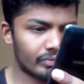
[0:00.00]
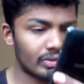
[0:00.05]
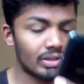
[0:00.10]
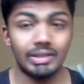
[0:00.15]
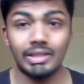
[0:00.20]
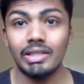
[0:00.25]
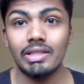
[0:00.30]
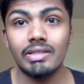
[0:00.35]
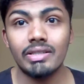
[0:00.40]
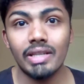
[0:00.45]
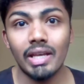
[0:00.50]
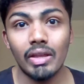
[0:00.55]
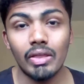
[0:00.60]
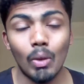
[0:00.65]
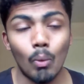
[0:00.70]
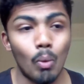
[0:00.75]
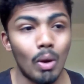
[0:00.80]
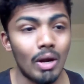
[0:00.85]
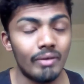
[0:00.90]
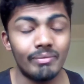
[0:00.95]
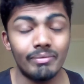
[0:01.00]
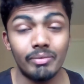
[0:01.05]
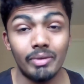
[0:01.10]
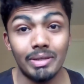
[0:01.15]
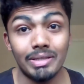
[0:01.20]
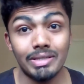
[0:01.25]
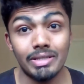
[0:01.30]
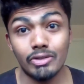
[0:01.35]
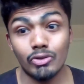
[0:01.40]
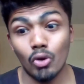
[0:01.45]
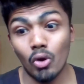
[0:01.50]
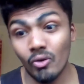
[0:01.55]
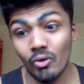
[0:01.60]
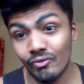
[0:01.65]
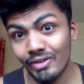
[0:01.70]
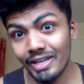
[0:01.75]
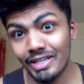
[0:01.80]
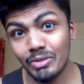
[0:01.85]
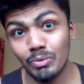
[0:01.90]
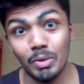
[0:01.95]
didn't say the One Piece is off
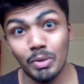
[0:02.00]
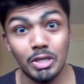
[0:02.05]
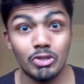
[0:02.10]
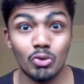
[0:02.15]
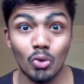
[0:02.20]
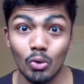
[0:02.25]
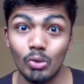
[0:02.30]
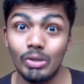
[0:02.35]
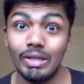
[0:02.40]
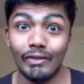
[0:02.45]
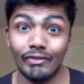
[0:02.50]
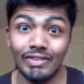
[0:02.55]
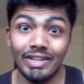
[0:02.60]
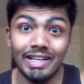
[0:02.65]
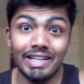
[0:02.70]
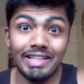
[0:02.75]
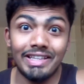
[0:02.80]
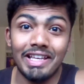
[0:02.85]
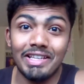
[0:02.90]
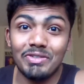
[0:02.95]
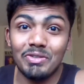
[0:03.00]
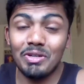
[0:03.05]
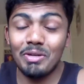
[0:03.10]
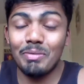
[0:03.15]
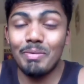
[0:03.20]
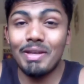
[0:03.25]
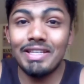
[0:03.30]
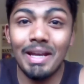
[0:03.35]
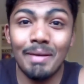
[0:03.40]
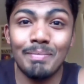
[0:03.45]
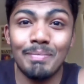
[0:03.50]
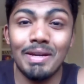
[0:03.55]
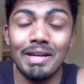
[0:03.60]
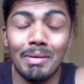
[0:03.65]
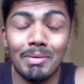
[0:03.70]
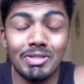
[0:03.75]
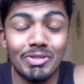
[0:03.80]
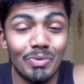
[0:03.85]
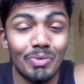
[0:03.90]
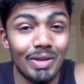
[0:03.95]
next week, so definitely there's going to be a chapter
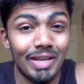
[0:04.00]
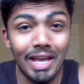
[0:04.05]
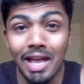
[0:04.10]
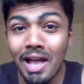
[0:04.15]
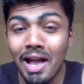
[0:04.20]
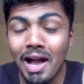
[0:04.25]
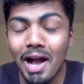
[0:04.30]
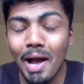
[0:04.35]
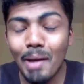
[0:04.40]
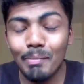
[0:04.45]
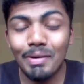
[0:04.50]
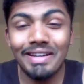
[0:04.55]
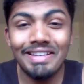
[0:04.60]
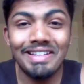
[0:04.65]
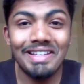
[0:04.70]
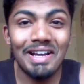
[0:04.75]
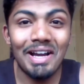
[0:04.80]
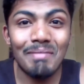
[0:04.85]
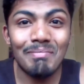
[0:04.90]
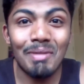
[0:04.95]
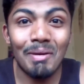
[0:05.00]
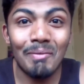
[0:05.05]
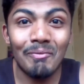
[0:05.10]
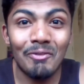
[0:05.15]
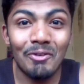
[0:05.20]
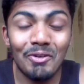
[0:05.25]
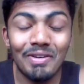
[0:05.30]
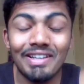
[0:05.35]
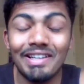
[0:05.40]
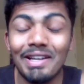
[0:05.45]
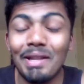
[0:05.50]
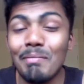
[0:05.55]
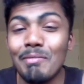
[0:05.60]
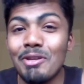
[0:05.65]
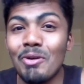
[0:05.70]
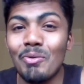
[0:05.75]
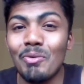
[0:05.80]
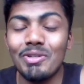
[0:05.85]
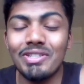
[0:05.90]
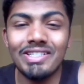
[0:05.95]
next week. I'm really hyped up for it. Let me
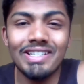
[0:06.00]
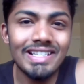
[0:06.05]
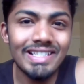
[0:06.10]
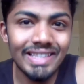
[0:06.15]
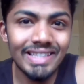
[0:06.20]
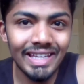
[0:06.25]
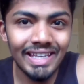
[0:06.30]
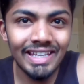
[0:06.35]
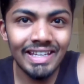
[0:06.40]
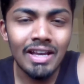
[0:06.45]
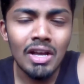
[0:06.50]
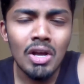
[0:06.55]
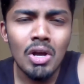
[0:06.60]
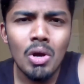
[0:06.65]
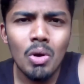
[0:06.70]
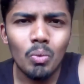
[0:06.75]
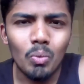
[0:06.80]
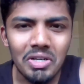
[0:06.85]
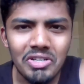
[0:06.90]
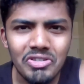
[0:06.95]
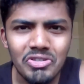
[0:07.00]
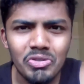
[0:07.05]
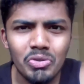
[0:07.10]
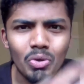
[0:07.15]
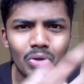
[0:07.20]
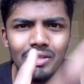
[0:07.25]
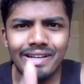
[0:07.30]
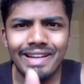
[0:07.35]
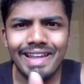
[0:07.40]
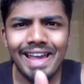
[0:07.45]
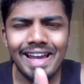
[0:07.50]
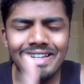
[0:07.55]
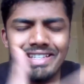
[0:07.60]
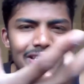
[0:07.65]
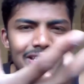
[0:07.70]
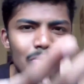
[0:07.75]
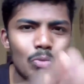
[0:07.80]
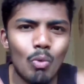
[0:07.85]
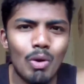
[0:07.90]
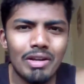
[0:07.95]
know what you guys think. What's your
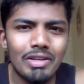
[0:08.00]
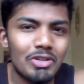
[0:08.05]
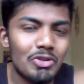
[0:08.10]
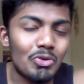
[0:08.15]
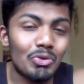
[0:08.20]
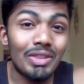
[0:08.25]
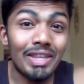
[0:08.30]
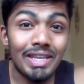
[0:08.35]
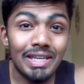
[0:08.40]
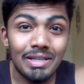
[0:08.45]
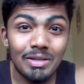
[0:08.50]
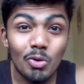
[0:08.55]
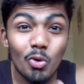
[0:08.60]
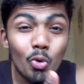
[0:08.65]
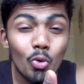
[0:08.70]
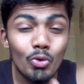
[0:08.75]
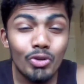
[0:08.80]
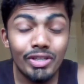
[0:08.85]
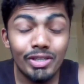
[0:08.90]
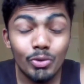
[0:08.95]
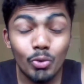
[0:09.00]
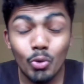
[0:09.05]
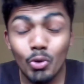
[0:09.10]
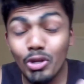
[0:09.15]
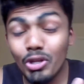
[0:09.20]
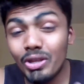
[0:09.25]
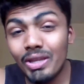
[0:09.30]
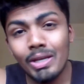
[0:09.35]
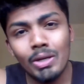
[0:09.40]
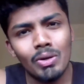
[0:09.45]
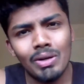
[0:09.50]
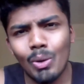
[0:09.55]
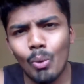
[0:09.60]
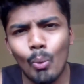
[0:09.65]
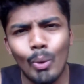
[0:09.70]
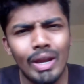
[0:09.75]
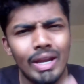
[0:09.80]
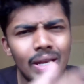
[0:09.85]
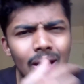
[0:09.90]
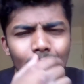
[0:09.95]
reaction? What do you think? Who do you think going to
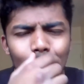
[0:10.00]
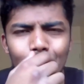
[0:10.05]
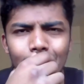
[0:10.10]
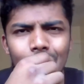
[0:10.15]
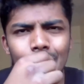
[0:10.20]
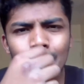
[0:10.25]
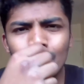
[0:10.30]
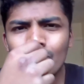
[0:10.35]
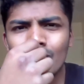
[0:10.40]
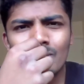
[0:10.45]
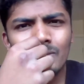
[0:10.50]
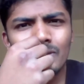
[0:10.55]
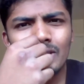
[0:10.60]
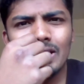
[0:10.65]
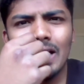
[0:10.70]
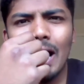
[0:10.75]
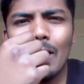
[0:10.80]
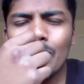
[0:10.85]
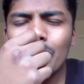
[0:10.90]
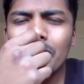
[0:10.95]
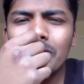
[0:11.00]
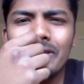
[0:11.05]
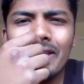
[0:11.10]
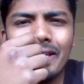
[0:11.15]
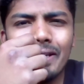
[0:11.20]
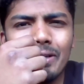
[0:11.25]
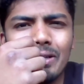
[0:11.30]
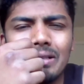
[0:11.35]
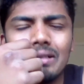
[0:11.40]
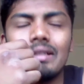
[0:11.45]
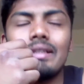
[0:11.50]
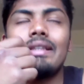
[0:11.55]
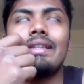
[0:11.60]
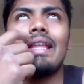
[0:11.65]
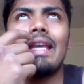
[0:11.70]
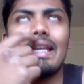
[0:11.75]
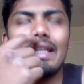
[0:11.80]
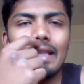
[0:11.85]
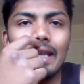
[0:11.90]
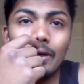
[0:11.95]
win? I mean, how do you
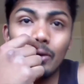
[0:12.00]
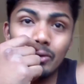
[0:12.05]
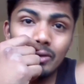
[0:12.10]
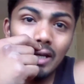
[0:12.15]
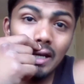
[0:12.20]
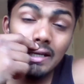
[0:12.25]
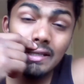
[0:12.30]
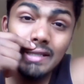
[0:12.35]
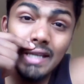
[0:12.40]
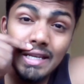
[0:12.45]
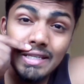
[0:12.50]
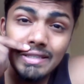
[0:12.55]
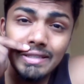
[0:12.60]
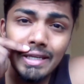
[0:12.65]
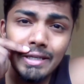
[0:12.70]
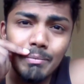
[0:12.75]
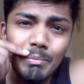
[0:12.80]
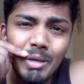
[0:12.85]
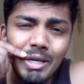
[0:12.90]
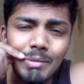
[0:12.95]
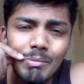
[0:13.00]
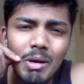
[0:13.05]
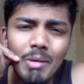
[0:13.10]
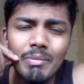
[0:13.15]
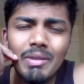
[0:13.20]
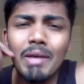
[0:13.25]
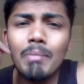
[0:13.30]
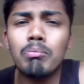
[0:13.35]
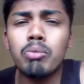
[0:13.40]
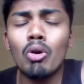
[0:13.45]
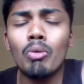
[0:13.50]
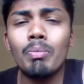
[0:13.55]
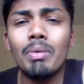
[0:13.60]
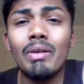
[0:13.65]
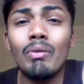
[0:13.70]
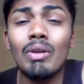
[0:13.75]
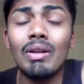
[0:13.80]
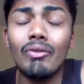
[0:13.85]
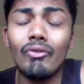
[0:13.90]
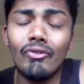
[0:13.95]
think they're going to assassinate Big Mom? They
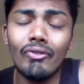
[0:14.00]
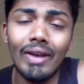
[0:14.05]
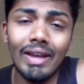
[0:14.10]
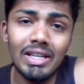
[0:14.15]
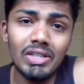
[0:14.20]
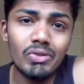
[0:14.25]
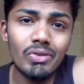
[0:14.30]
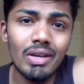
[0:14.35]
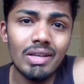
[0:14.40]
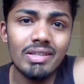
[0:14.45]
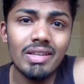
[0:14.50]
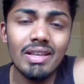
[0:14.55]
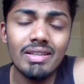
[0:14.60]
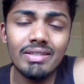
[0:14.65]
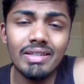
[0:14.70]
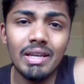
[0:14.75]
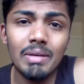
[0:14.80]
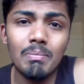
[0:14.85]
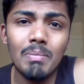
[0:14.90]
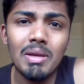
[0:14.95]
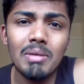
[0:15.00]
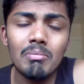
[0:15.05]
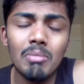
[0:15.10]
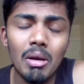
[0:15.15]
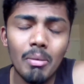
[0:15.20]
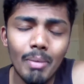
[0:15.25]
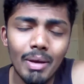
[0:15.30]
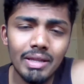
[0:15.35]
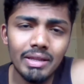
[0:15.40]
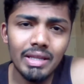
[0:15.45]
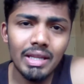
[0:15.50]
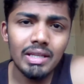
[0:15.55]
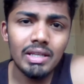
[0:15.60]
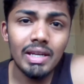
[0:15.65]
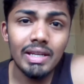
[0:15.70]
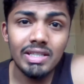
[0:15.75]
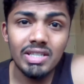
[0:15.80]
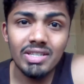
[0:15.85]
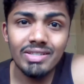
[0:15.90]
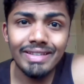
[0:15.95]
probably will fail to assassinate Big Mom and then
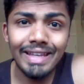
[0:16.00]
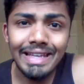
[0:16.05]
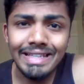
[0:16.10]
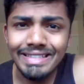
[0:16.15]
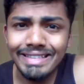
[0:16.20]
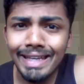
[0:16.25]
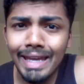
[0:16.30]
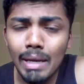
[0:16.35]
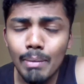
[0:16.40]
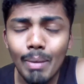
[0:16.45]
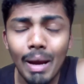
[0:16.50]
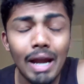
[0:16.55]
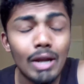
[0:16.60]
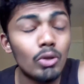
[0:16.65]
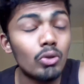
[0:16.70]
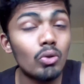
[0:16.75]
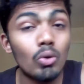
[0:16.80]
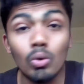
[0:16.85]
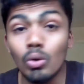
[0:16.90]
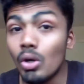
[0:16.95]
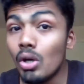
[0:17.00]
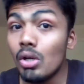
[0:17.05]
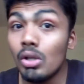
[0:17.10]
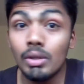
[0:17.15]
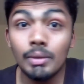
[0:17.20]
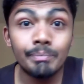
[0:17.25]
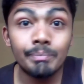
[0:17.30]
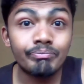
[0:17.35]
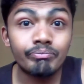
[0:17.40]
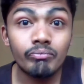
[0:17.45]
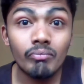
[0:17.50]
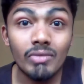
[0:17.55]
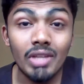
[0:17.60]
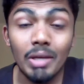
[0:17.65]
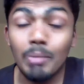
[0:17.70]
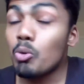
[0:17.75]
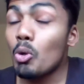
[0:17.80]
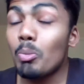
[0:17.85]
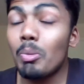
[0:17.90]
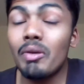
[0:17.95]
just escape. I don't know.
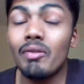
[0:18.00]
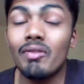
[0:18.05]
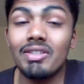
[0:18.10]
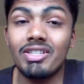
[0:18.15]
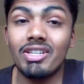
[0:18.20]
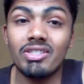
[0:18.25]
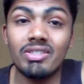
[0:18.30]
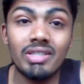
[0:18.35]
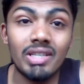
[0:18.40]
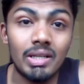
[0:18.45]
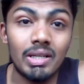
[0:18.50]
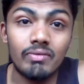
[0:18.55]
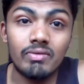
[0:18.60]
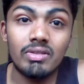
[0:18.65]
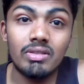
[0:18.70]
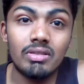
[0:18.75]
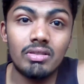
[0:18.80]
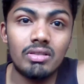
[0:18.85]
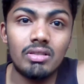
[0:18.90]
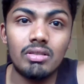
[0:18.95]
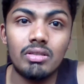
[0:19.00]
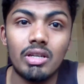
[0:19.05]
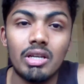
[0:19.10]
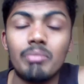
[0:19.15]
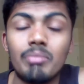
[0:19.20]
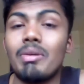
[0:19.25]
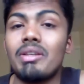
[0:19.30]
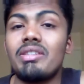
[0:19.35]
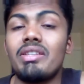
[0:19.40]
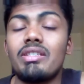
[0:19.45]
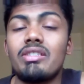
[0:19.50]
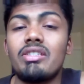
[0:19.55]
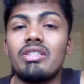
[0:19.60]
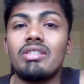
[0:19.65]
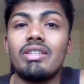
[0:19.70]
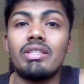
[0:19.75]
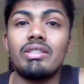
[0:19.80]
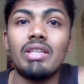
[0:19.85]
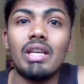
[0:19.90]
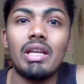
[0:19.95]
They probably will just serve Jiraiya
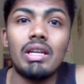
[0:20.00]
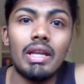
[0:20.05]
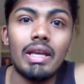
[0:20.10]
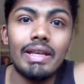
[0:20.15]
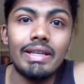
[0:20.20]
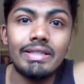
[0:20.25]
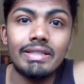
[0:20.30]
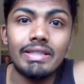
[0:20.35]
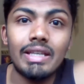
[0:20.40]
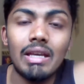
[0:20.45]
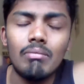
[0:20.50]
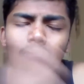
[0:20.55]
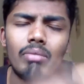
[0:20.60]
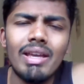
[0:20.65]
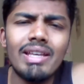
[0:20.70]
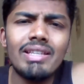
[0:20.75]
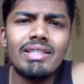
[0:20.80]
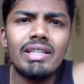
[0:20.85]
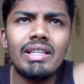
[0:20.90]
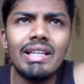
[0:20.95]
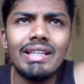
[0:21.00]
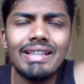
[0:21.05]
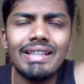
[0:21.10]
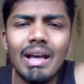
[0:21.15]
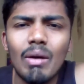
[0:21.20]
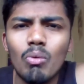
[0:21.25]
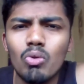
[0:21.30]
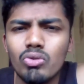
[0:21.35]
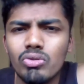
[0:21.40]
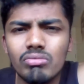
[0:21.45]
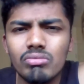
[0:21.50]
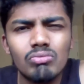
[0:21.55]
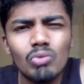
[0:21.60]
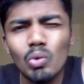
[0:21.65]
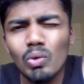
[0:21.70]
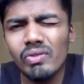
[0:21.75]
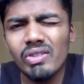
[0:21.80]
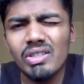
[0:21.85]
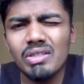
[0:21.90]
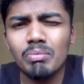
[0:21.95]
66 and escape. Basically, that was
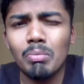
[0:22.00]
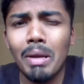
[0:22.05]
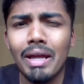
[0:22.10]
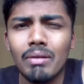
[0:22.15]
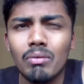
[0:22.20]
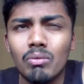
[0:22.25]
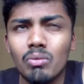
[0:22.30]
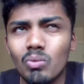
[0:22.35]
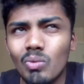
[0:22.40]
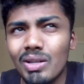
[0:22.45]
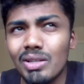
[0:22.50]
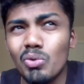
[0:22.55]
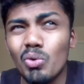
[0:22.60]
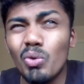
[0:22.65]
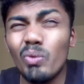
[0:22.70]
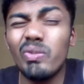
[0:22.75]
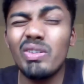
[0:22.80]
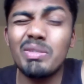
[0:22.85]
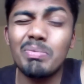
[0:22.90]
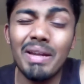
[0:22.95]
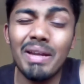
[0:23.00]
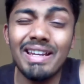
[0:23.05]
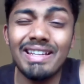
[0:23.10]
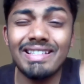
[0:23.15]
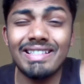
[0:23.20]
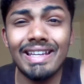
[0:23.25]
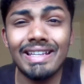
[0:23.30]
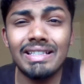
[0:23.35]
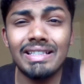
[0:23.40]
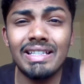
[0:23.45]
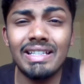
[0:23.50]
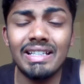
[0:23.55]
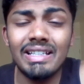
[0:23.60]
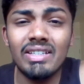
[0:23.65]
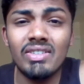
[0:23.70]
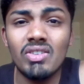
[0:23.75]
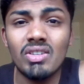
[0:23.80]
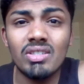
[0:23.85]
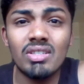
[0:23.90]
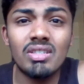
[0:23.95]
Luffy's plan. Well, Luffy's plan is
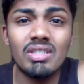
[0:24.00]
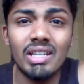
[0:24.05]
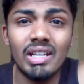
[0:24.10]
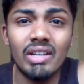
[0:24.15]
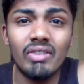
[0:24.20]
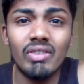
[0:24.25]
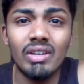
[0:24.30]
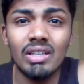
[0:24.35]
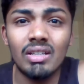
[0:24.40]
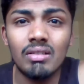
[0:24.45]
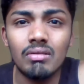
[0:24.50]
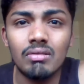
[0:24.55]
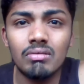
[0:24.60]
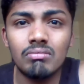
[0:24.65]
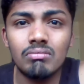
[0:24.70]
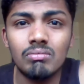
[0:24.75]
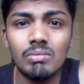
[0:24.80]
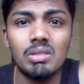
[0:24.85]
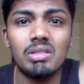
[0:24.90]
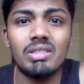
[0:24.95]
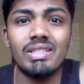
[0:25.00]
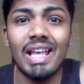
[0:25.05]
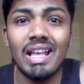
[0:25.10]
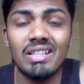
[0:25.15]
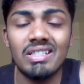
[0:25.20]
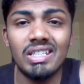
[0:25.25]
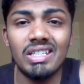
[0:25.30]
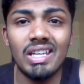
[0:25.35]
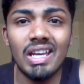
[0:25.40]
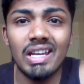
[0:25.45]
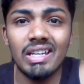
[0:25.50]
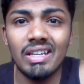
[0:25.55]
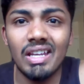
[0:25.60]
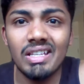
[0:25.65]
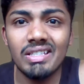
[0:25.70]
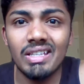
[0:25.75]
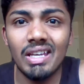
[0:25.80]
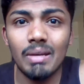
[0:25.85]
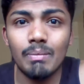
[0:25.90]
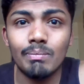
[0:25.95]
technically just serving Sanji and
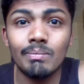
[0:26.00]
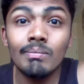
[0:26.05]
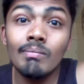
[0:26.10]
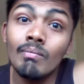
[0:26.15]
escape.